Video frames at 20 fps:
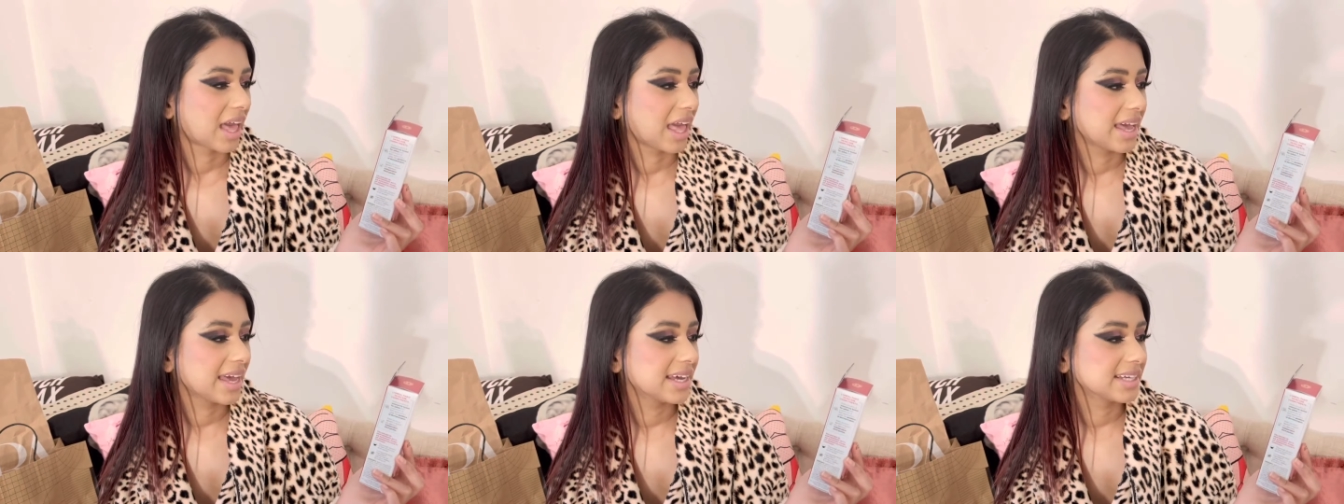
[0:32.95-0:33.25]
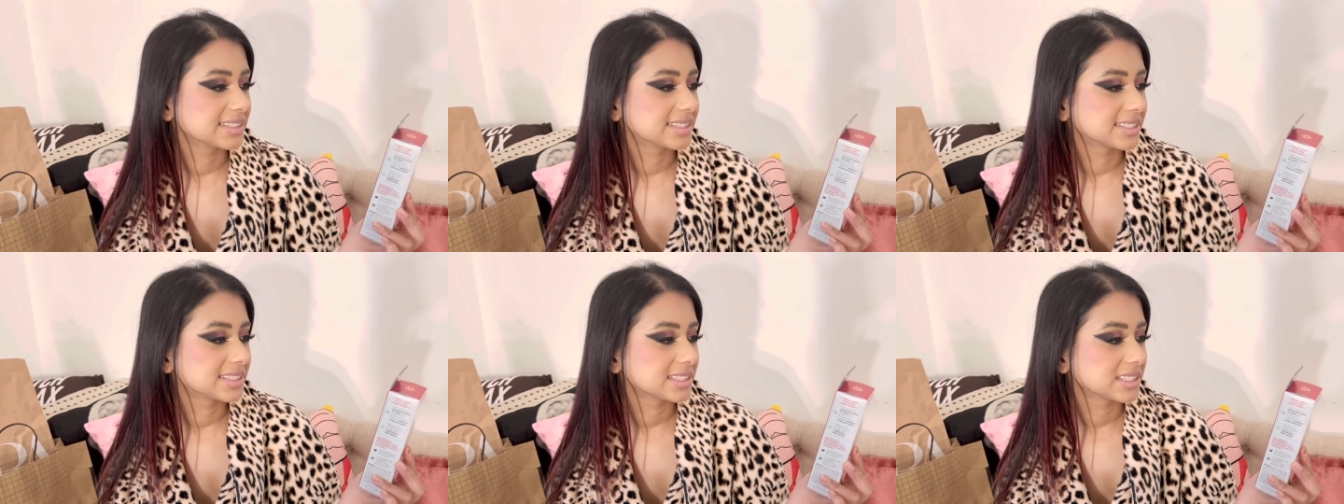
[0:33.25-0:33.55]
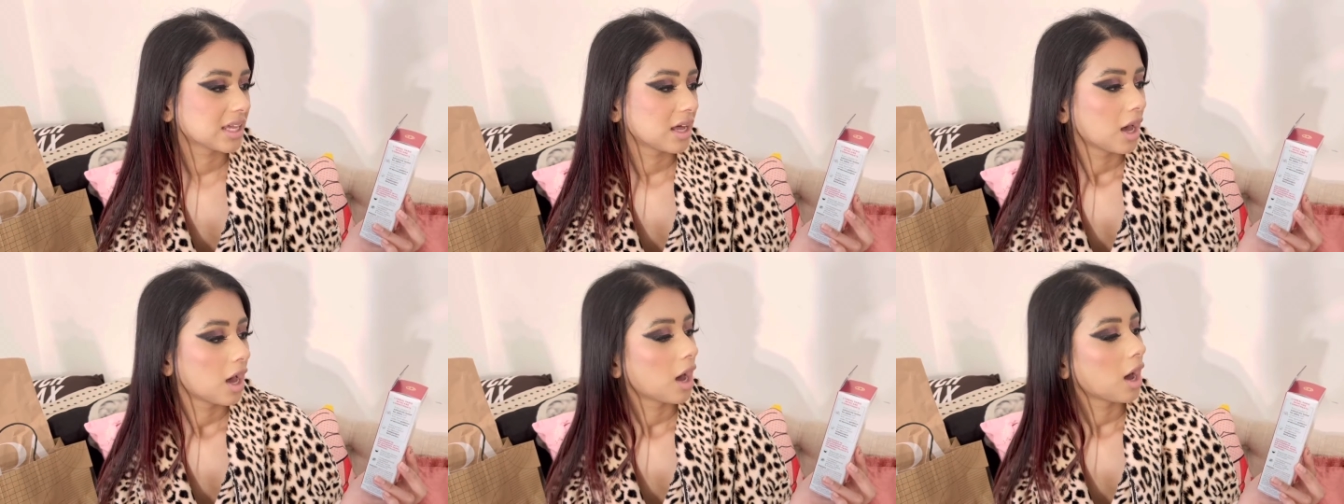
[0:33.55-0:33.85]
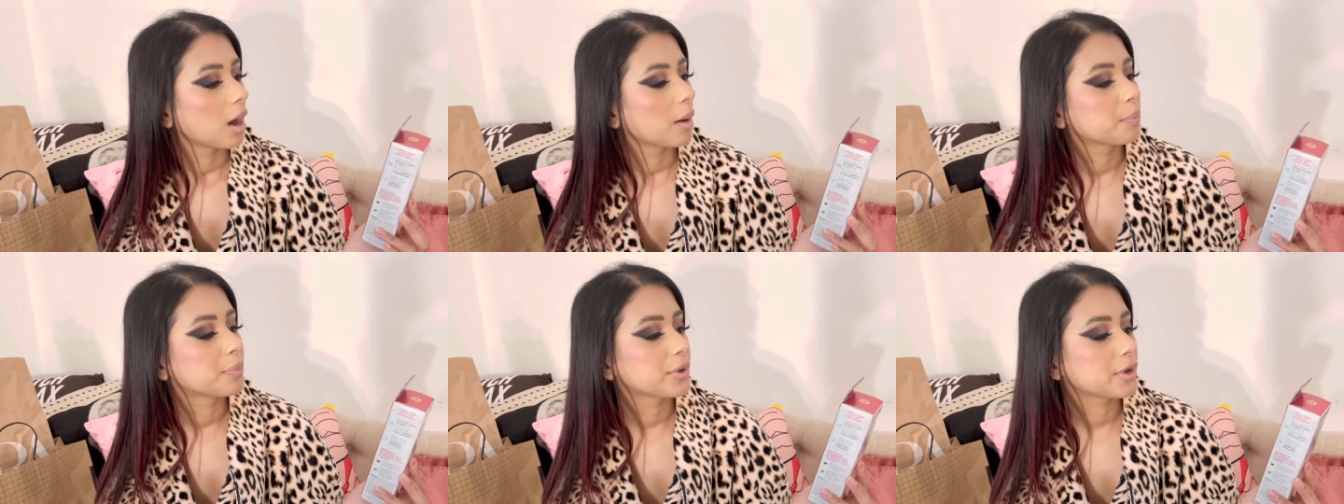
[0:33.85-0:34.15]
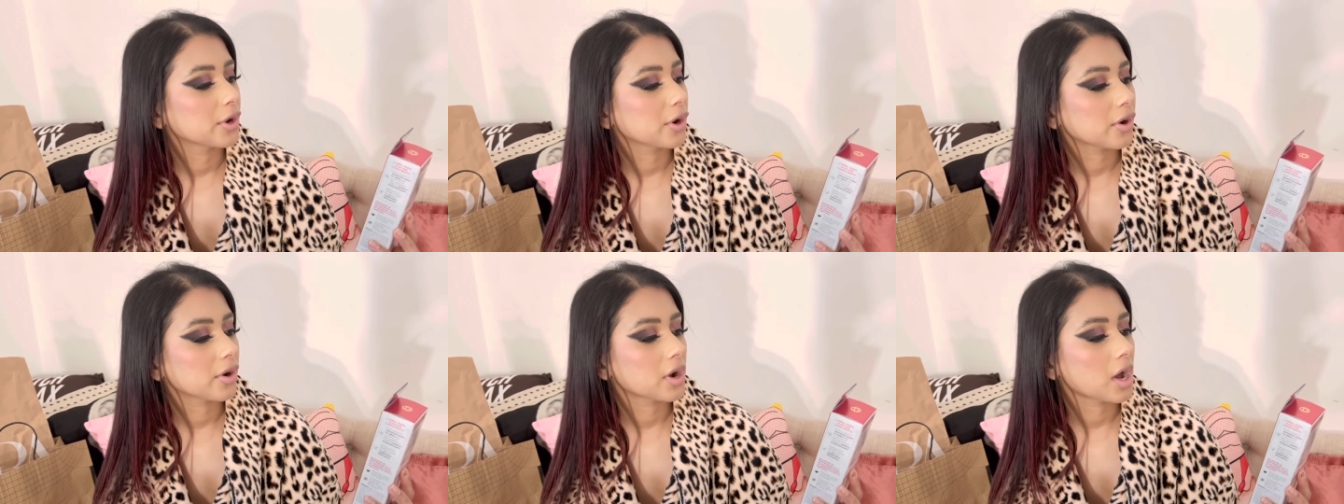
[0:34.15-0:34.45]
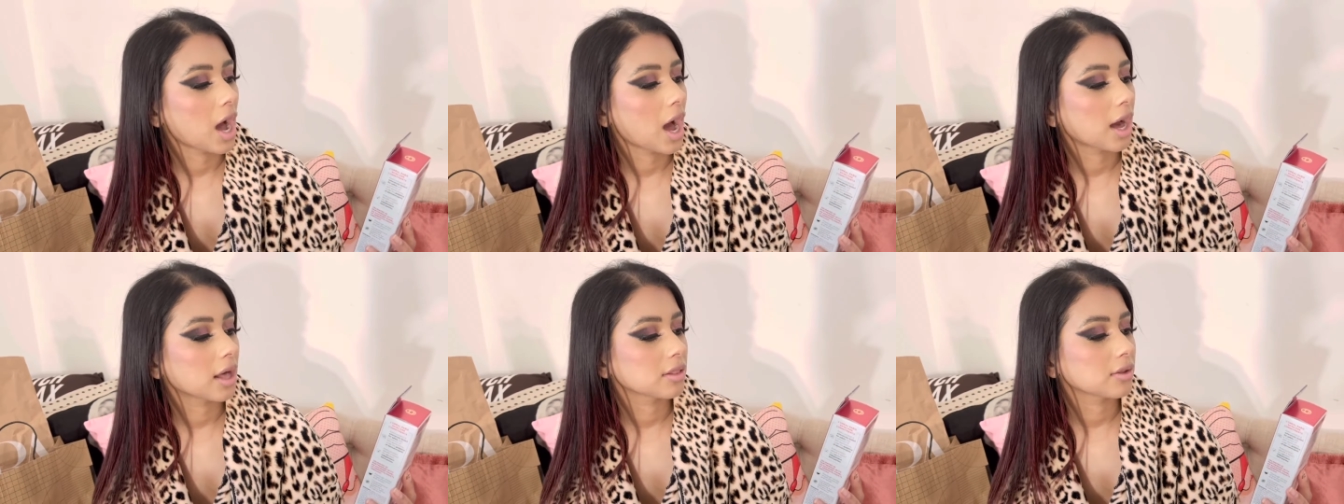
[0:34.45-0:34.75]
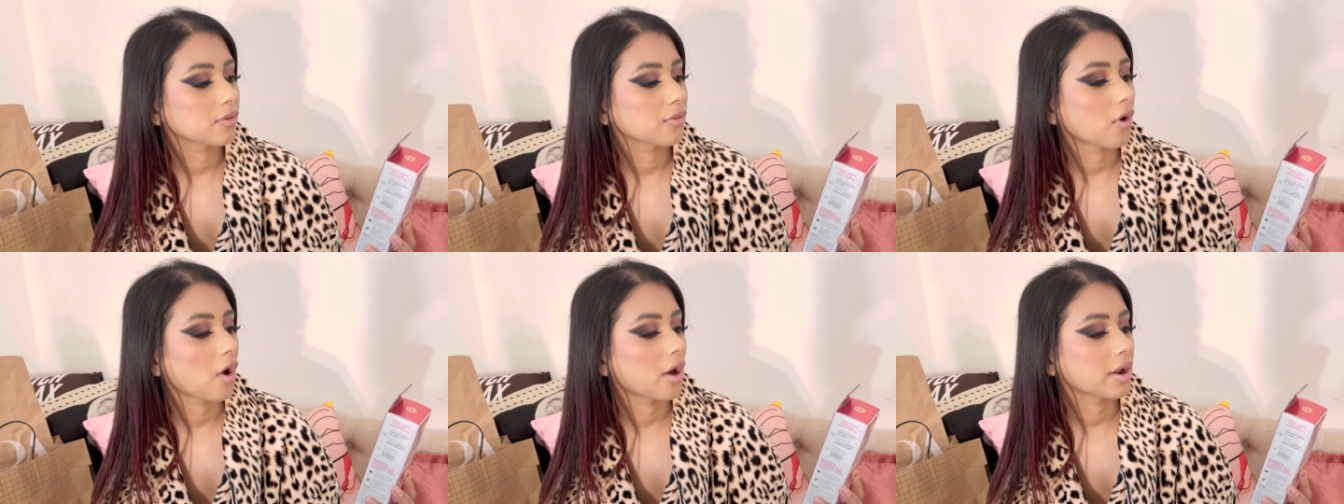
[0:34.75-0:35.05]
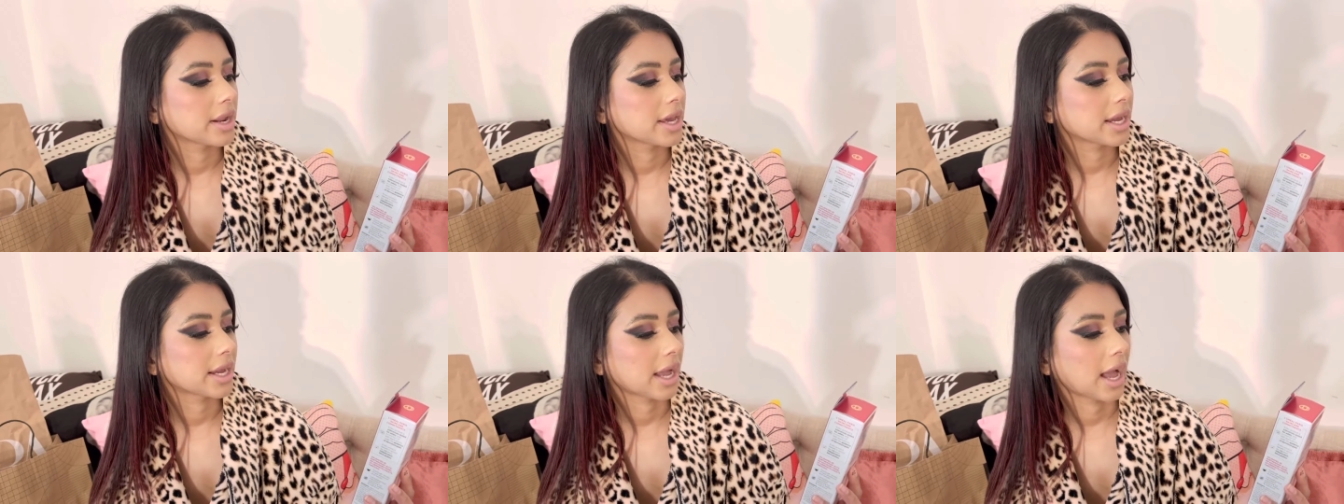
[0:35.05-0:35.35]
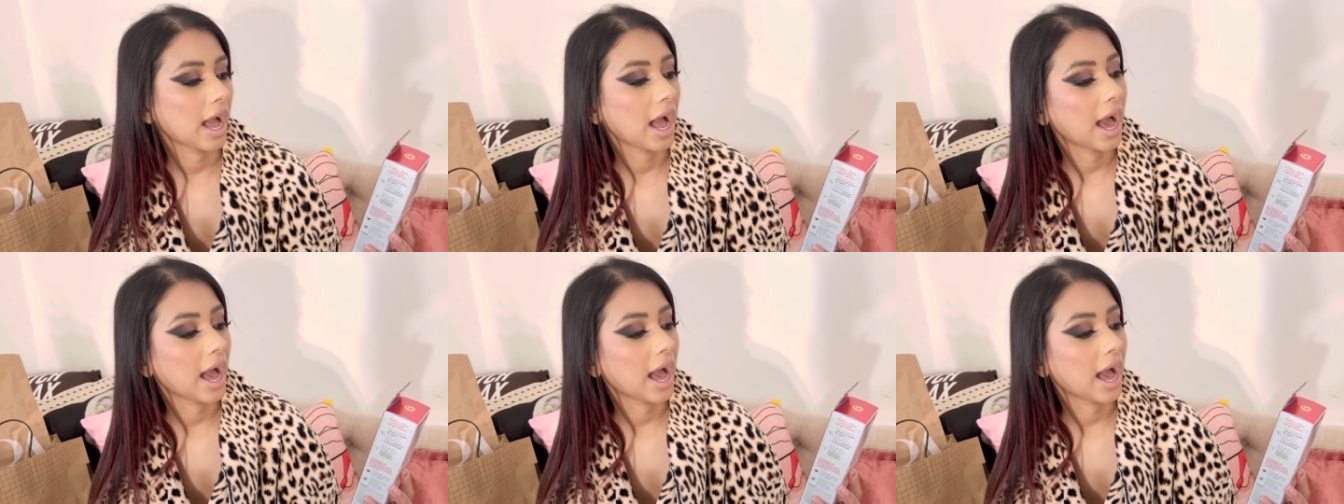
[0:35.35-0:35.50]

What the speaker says: It's a pure hyaluronic